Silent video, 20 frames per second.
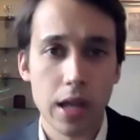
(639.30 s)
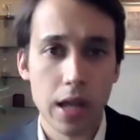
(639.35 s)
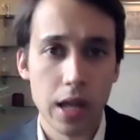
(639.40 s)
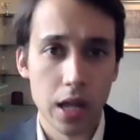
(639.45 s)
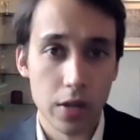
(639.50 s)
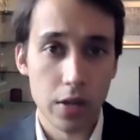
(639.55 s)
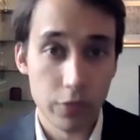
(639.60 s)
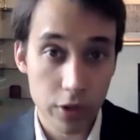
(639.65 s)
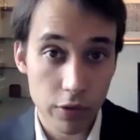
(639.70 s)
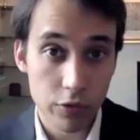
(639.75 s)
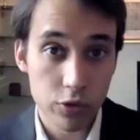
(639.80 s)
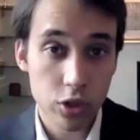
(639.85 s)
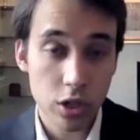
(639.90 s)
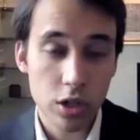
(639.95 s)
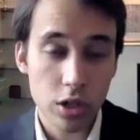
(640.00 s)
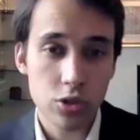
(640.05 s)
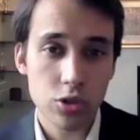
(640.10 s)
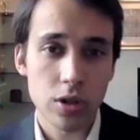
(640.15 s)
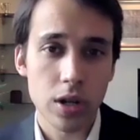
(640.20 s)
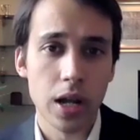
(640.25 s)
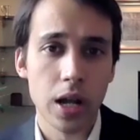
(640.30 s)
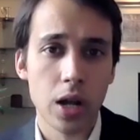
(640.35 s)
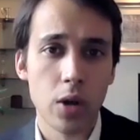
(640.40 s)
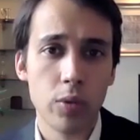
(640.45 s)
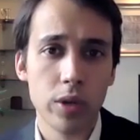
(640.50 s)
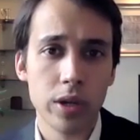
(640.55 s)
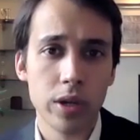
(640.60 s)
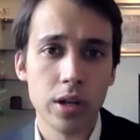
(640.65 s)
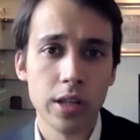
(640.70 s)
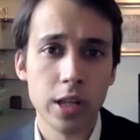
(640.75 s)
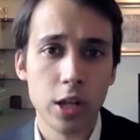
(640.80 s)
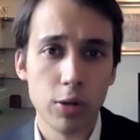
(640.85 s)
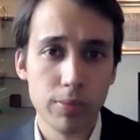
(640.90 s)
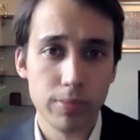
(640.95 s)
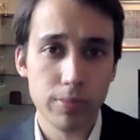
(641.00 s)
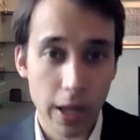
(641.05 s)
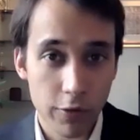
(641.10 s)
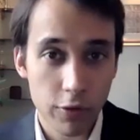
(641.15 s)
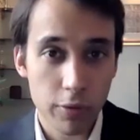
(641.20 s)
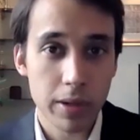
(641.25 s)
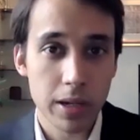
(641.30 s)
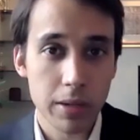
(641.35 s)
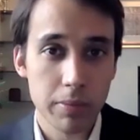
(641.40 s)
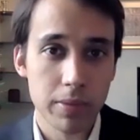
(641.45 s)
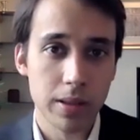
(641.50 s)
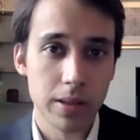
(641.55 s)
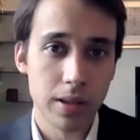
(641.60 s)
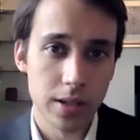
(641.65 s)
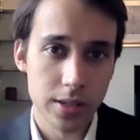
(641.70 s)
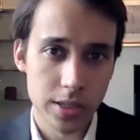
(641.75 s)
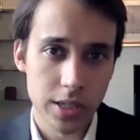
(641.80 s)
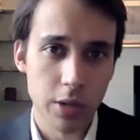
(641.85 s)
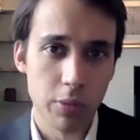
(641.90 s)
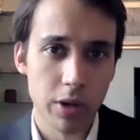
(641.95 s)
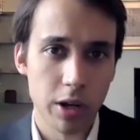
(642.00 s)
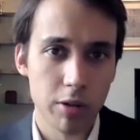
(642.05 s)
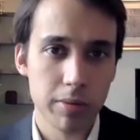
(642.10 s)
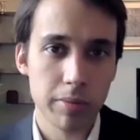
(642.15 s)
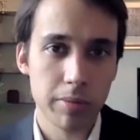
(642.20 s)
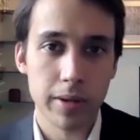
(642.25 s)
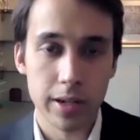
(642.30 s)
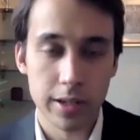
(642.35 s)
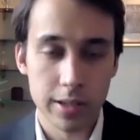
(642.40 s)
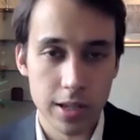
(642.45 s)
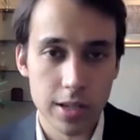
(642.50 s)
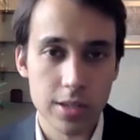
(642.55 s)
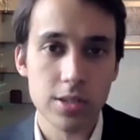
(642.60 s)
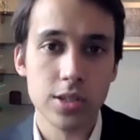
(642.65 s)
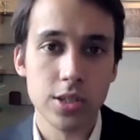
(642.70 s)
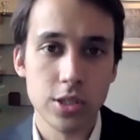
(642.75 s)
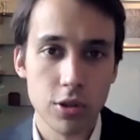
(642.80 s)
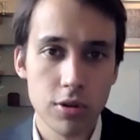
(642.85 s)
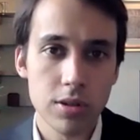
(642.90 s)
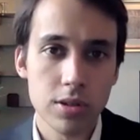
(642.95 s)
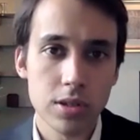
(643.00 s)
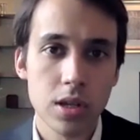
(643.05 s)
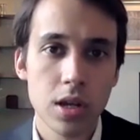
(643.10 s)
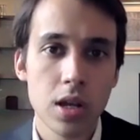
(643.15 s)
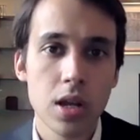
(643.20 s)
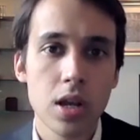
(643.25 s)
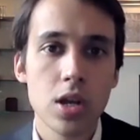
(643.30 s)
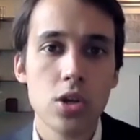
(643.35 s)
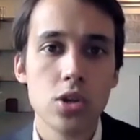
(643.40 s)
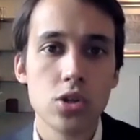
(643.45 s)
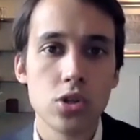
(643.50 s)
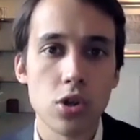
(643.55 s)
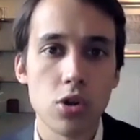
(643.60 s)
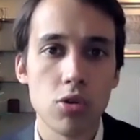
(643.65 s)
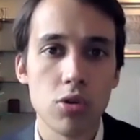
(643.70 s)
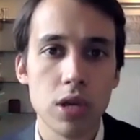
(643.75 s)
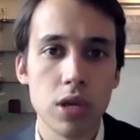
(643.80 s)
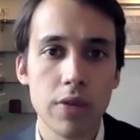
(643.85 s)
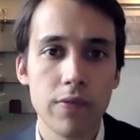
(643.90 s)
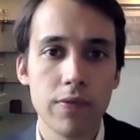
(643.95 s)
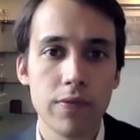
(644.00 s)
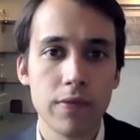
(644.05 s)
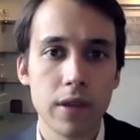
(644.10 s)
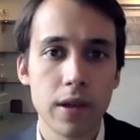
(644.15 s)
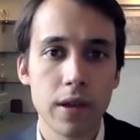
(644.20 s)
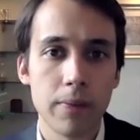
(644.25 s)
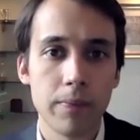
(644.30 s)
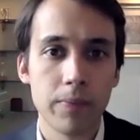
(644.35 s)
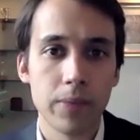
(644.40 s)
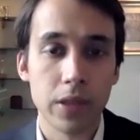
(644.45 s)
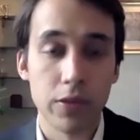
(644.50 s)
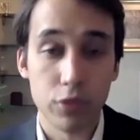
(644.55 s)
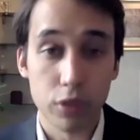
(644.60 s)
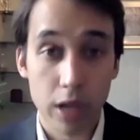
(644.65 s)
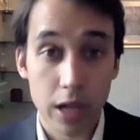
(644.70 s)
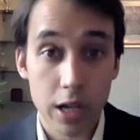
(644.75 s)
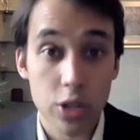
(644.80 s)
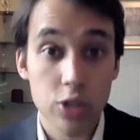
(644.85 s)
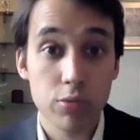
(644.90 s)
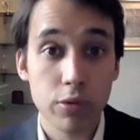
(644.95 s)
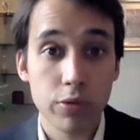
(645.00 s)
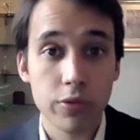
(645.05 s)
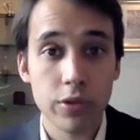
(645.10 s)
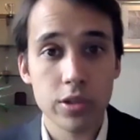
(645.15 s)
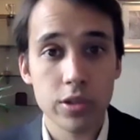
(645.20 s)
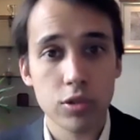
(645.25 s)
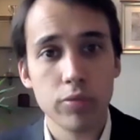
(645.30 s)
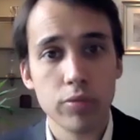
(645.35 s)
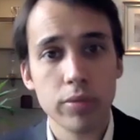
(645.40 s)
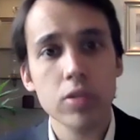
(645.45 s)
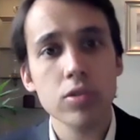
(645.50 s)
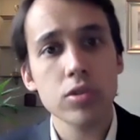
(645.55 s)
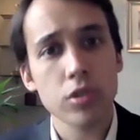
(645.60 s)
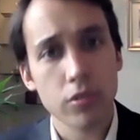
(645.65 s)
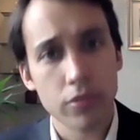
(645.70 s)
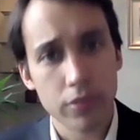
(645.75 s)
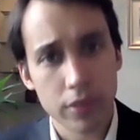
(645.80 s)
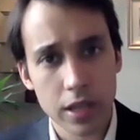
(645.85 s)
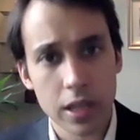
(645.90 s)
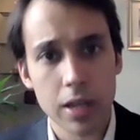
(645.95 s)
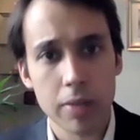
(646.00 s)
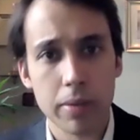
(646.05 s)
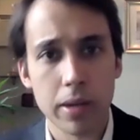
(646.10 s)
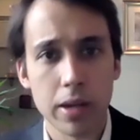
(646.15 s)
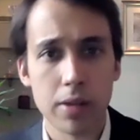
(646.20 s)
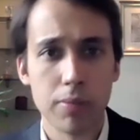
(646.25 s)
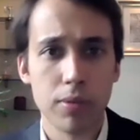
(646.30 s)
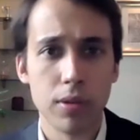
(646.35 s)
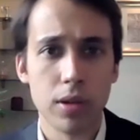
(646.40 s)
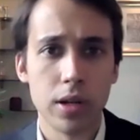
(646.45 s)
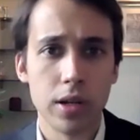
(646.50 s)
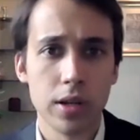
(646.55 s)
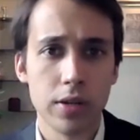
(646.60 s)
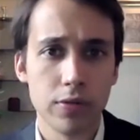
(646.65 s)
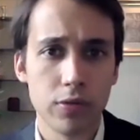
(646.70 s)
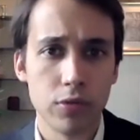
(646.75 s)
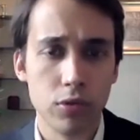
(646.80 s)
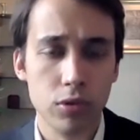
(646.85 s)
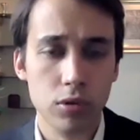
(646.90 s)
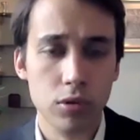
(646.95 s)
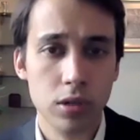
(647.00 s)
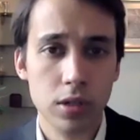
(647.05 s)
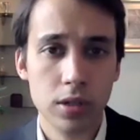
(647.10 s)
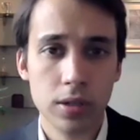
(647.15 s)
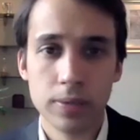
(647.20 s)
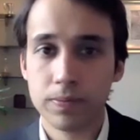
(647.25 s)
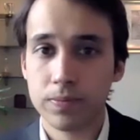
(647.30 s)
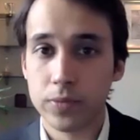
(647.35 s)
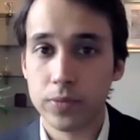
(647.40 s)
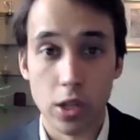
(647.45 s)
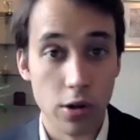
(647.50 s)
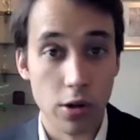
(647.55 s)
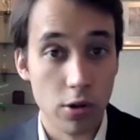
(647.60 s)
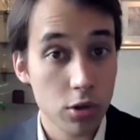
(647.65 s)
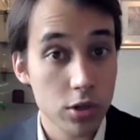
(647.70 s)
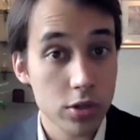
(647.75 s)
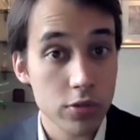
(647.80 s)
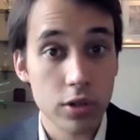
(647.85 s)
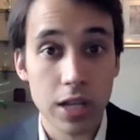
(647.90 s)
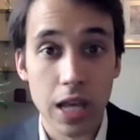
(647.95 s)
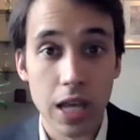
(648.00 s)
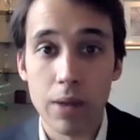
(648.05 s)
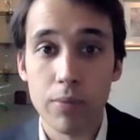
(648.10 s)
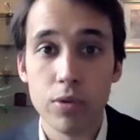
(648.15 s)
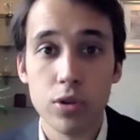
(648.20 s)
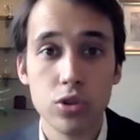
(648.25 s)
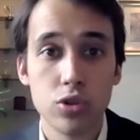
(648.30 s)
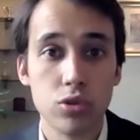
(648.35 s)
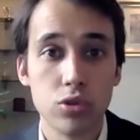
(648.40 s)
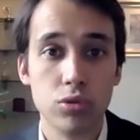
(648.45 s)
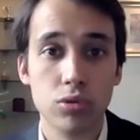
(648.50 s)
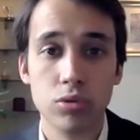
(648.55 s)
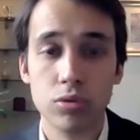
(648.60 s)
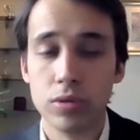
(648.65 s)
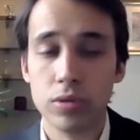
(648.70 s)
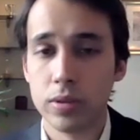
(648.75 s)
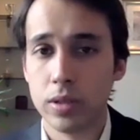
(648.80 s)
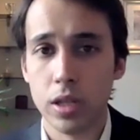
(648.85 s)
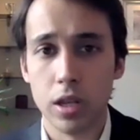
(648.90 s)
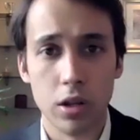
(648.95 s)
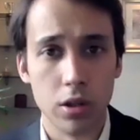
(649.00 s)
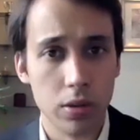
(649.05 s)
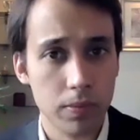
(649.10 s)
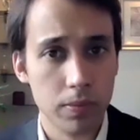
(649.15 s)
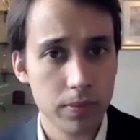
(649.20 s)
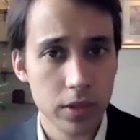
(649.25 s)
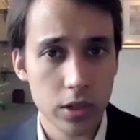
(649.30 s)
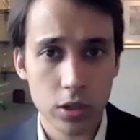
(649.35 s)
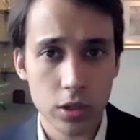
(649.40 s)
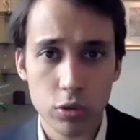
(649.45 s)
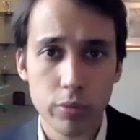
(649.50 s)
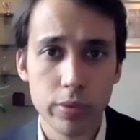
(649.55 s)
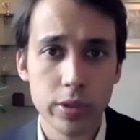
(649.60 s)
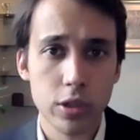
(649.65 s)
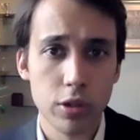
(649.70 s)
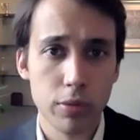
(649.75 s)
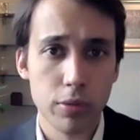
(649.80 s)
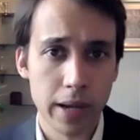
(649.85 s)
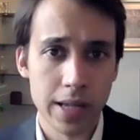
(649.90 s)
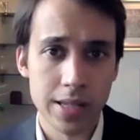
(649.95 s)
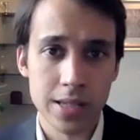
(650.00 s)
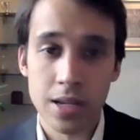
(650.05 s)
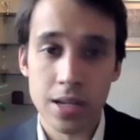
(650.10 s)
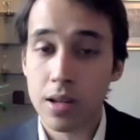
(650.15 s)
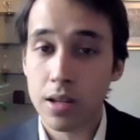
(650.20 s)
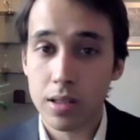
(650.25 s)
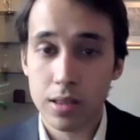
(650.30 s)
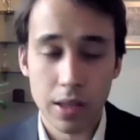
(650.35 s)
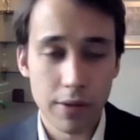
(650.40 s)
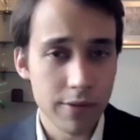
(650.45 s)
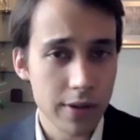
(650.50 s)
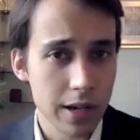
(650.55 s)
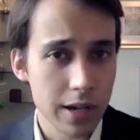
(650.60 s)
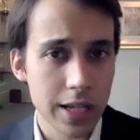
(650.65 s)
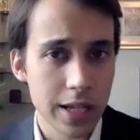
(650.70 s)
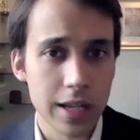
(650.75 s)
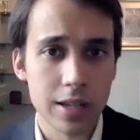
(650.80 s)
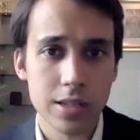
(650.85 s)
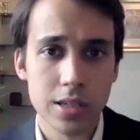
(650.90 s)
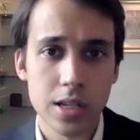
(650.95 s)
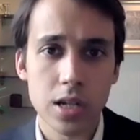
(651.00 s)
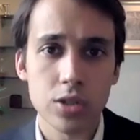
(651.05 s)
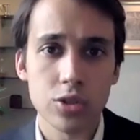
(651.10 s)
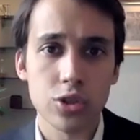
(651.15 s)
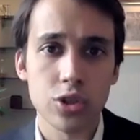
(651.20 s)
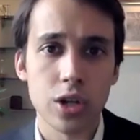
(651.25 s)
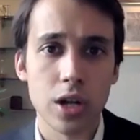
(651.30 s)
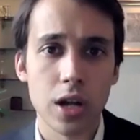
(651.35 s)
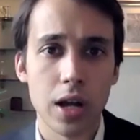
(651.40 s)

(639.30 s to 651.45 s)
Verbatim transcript: Uh, free of charge. Uh, we can't help everybody, but last year we helped about a dozen students. So if um, if you're eligible for free school meals, you're thinking about applying for, you know, Oxford or Cambridge, or you know you'll be doing P A T, definitely get in touch.